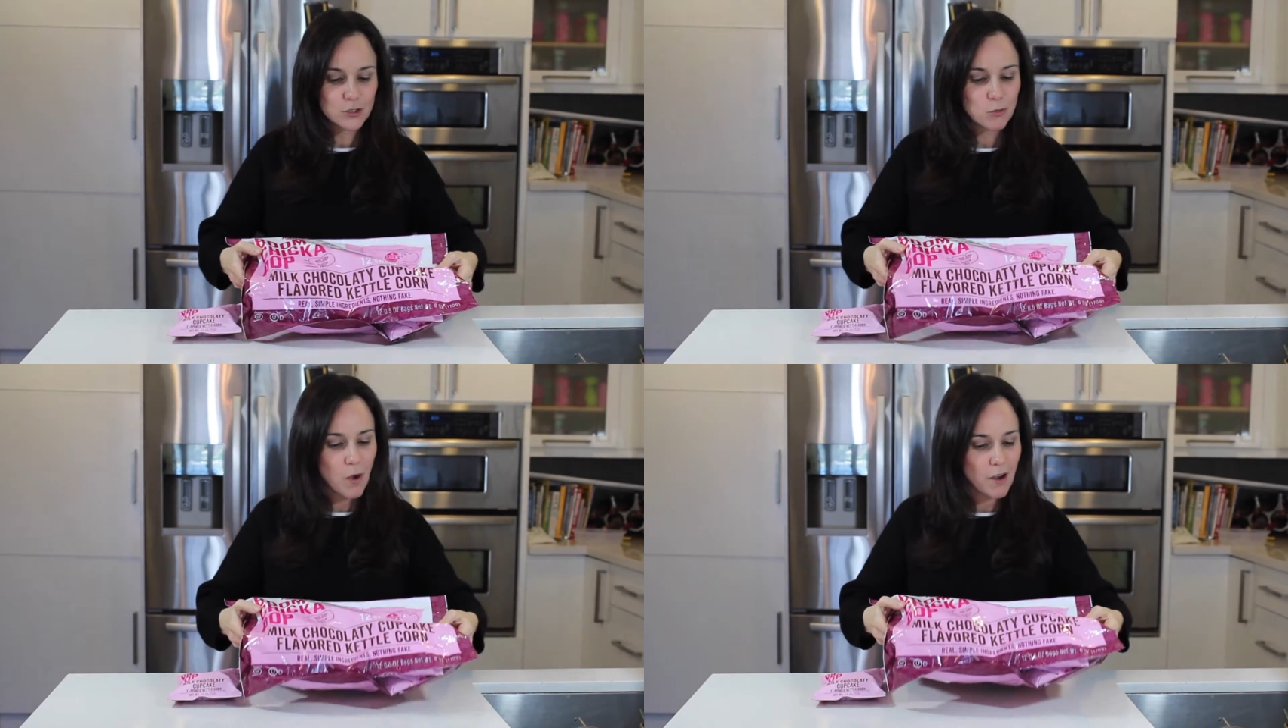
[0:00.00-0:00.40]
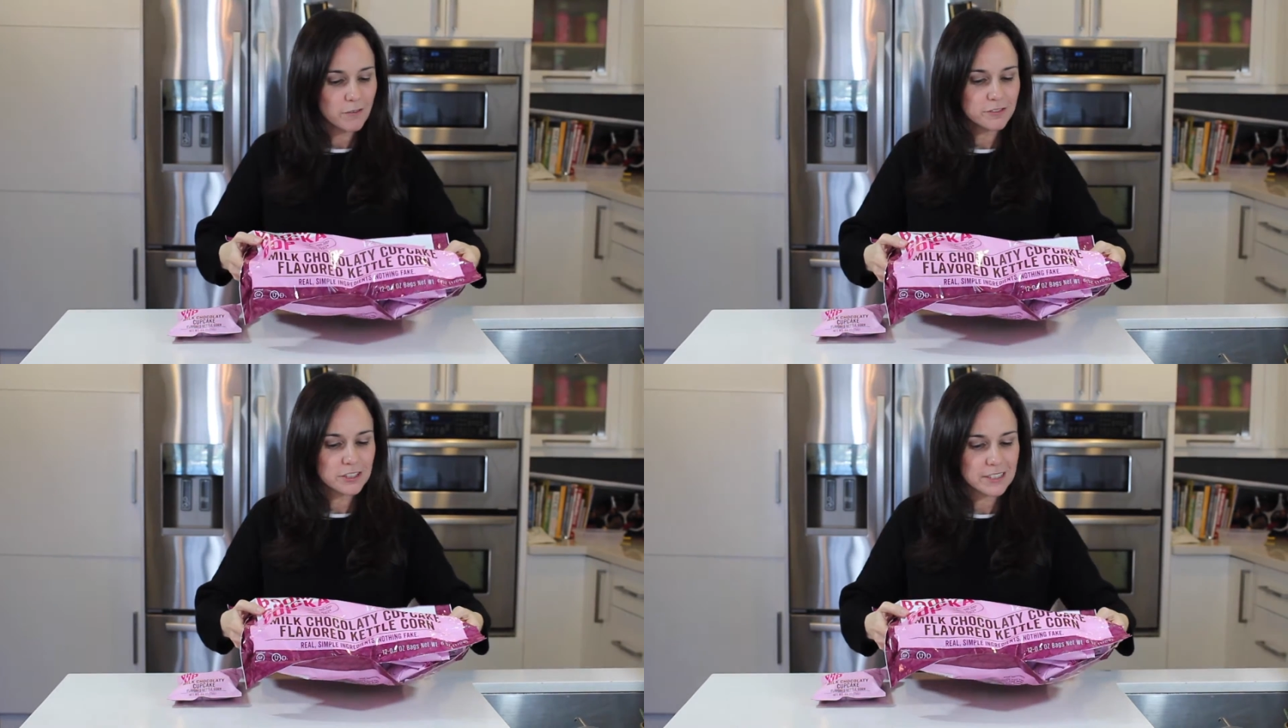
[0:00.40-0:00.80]

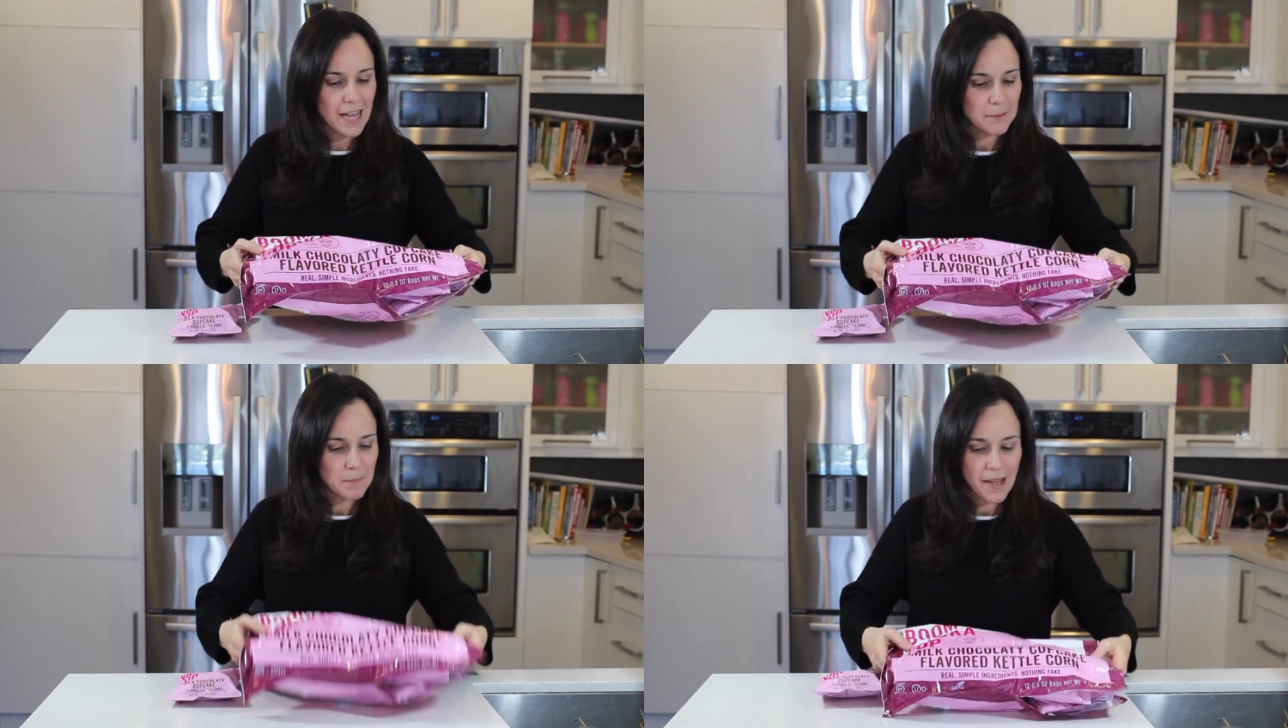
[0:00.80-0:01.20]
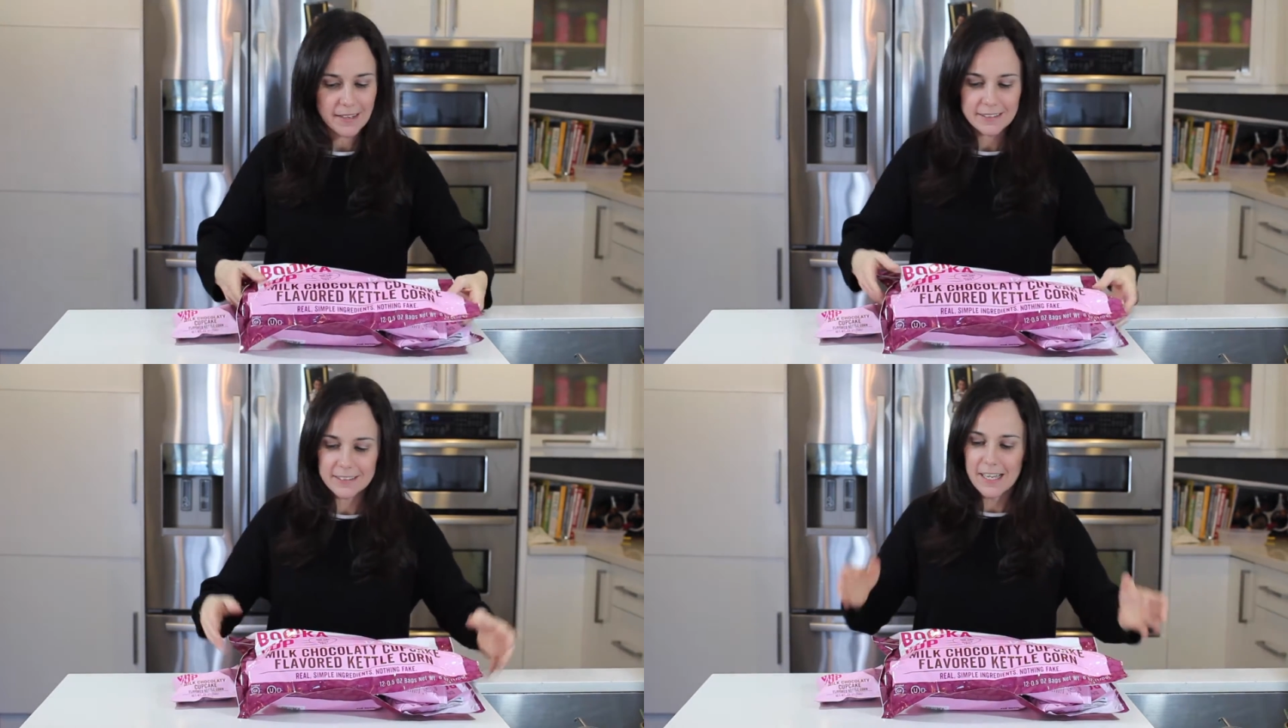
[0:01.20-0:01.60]
12 snack
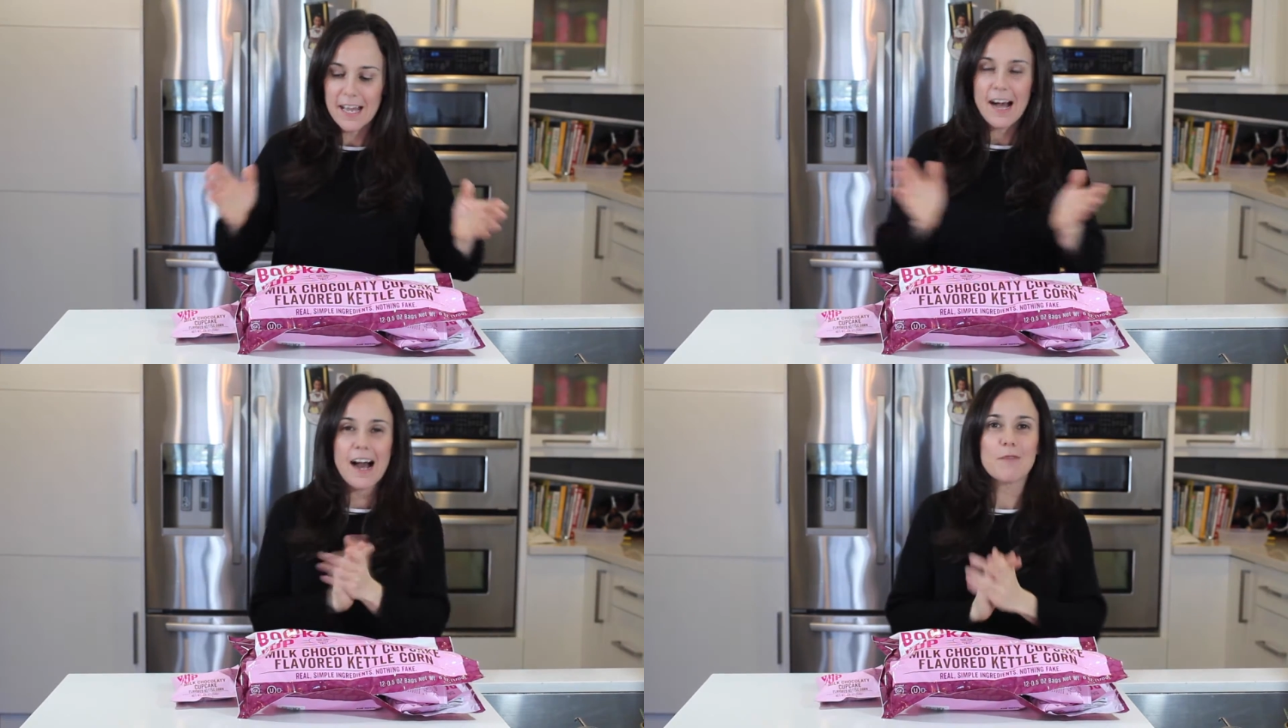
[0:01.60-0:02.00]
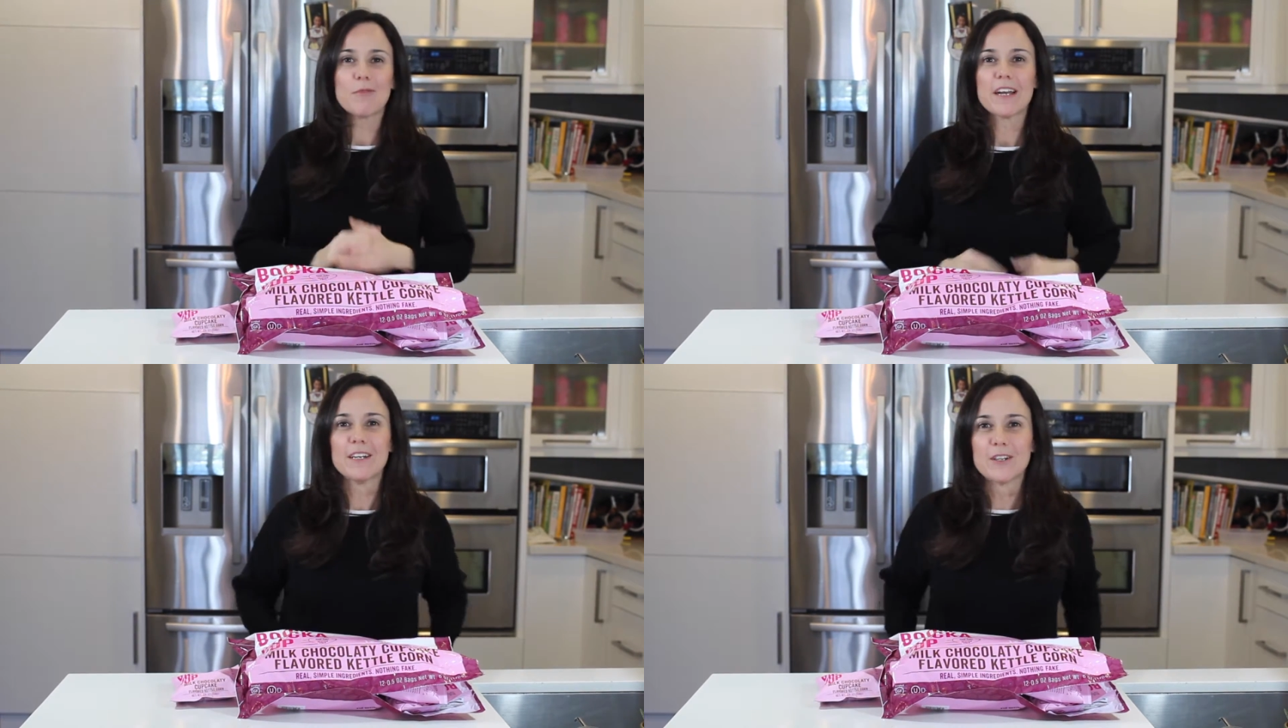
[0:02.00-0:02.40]
packs. I'm ready